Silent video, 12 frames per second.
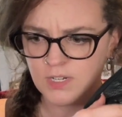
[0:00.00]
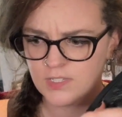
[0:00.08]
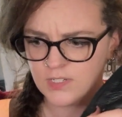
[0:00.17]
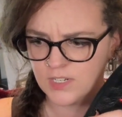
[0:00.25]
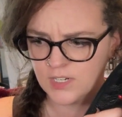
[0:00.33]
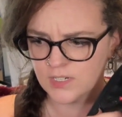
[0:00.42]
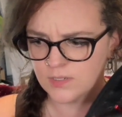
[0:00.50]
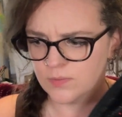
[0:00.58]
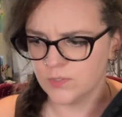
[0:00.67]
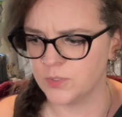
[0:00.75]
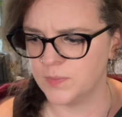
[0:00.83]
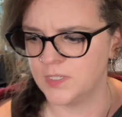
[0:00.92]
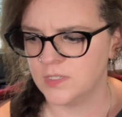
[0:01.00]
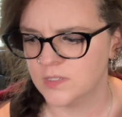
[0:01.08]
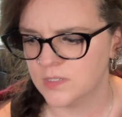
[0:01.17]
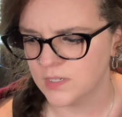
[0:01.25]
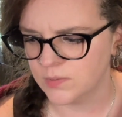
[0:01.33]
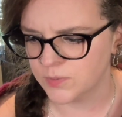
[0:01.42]
It's not, which
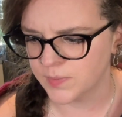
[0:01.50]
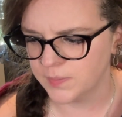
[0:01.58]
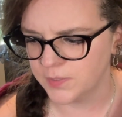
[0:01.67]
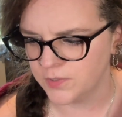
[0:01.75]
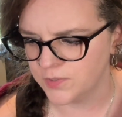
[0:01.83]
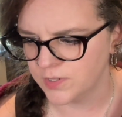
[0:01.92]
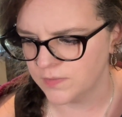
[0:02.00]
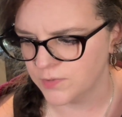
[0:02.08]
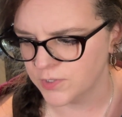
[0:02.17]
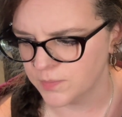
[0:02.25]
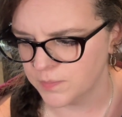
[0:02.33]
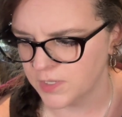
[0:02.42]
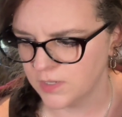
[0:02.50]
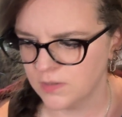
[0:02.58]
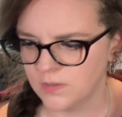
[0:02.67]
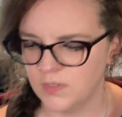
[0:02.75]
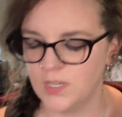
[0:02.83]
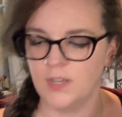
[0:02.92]
means I was probably using it for something.
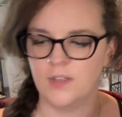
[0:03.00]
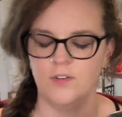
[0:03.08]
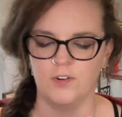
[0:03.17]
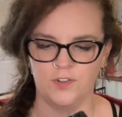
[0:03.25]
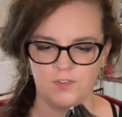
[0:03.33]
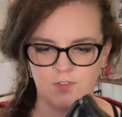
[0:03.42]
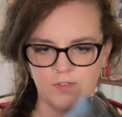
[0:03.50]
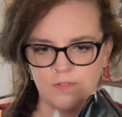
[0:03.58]
Yeah, here it is.